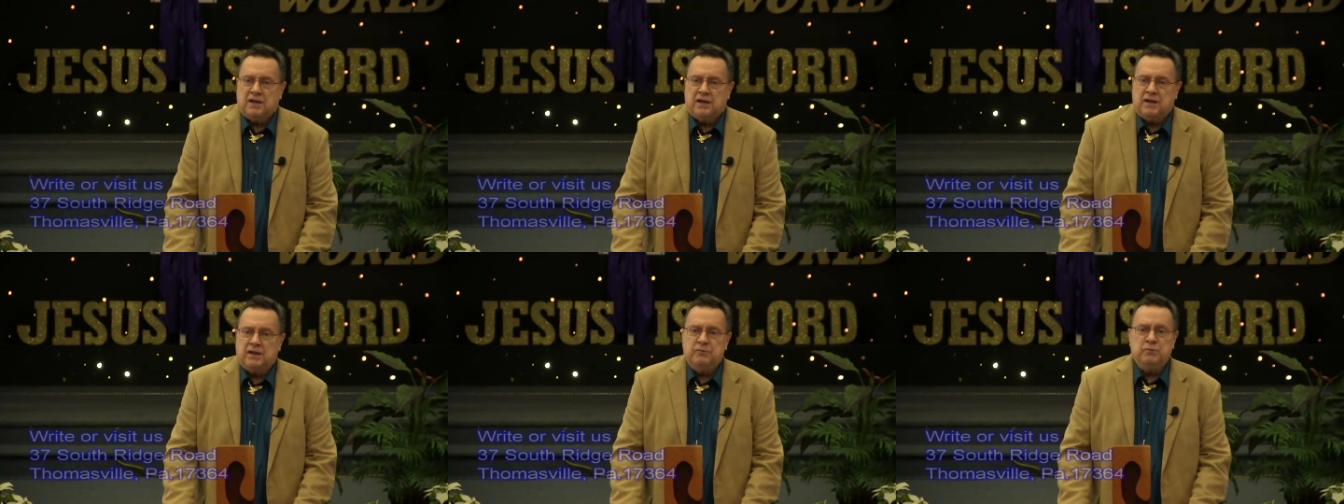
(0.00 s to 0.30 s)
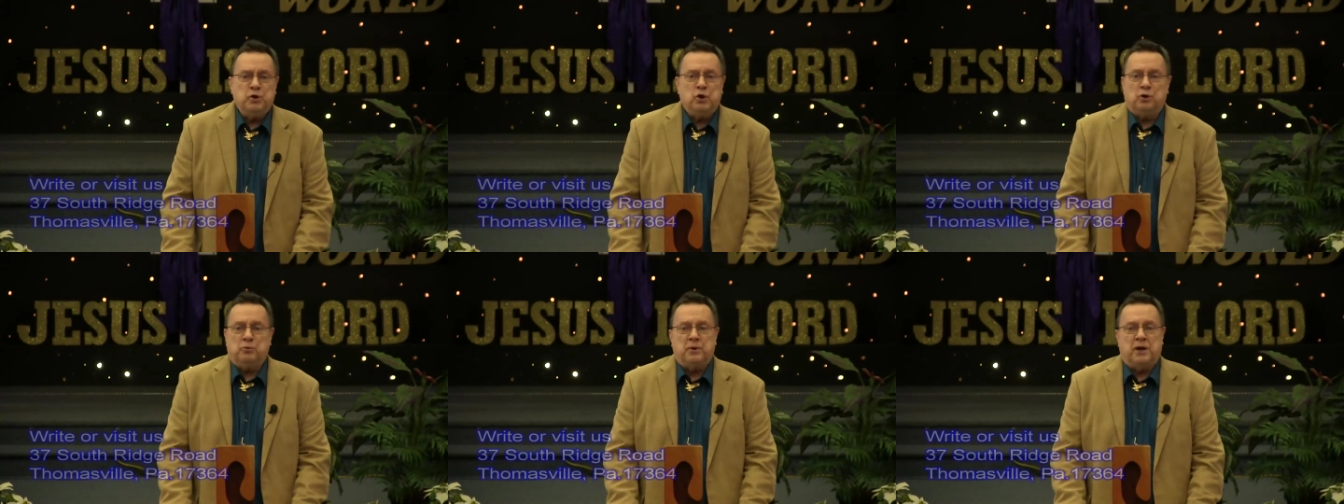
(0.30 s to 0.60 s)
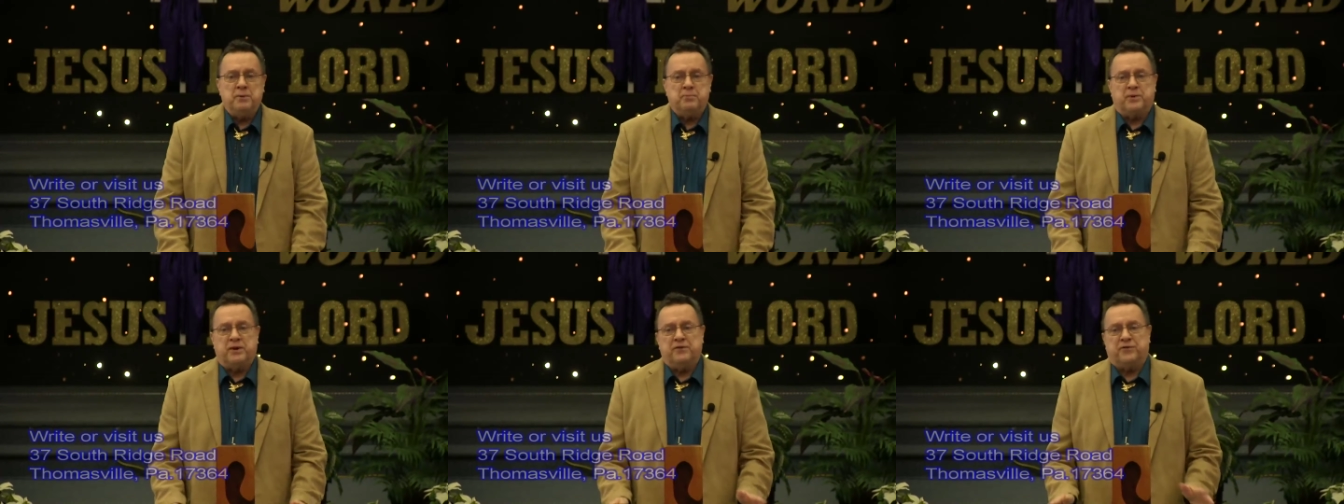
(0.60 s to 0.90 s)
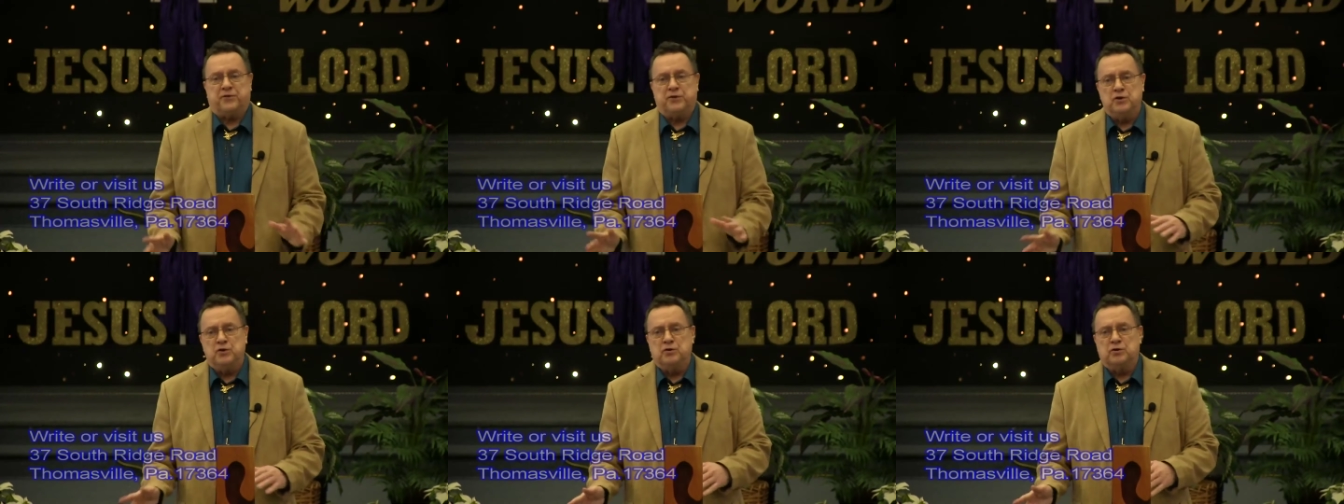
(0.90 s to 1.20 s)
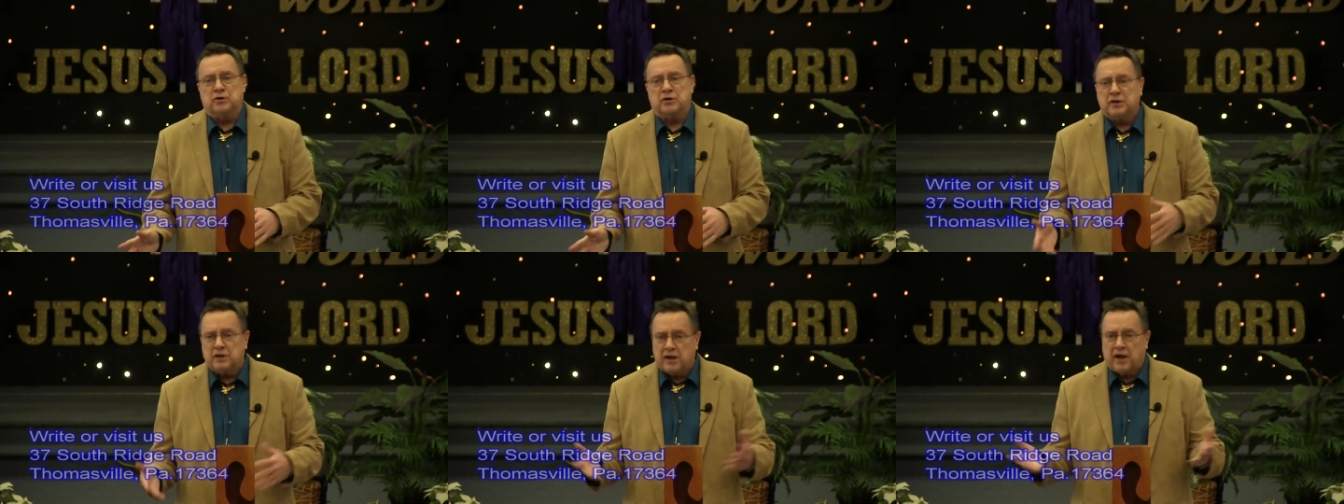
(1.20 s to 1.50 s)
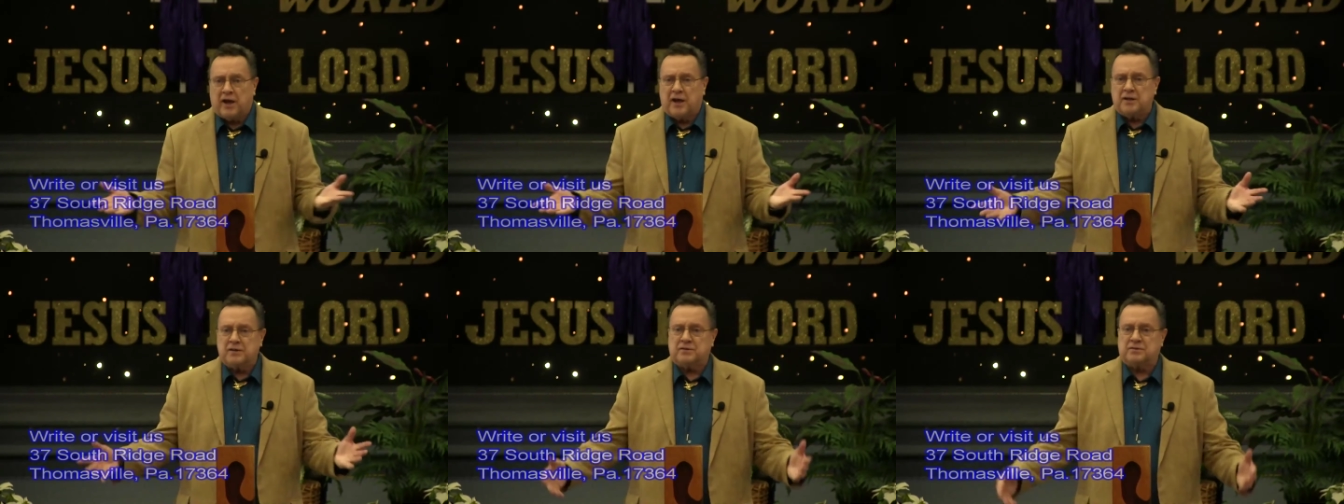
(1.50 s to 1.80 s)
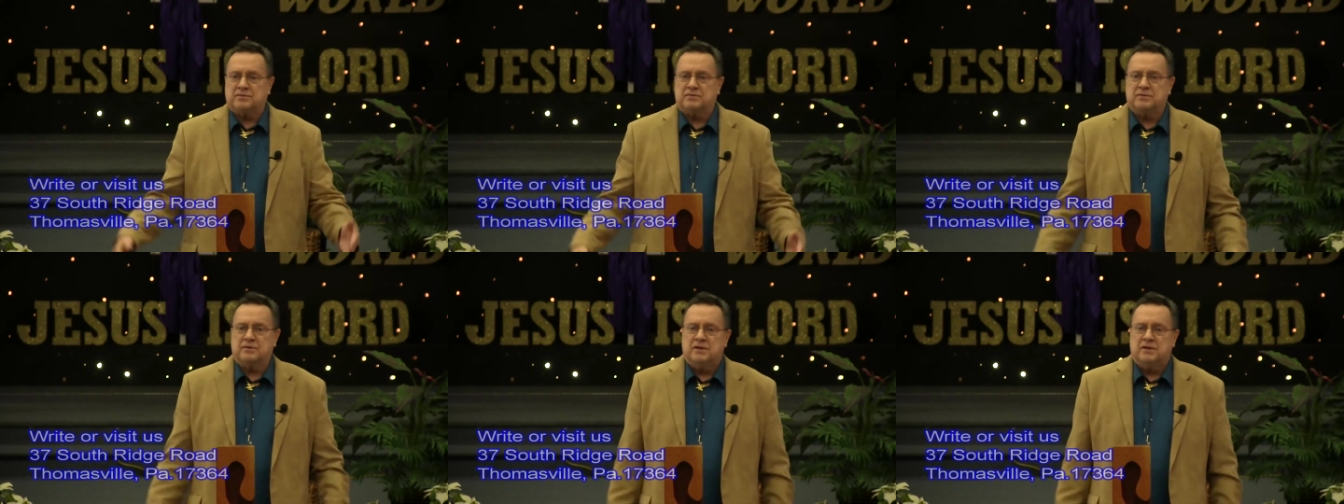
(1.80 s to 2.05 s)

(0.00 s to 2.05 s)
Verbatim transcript: even though it might be few or a lot,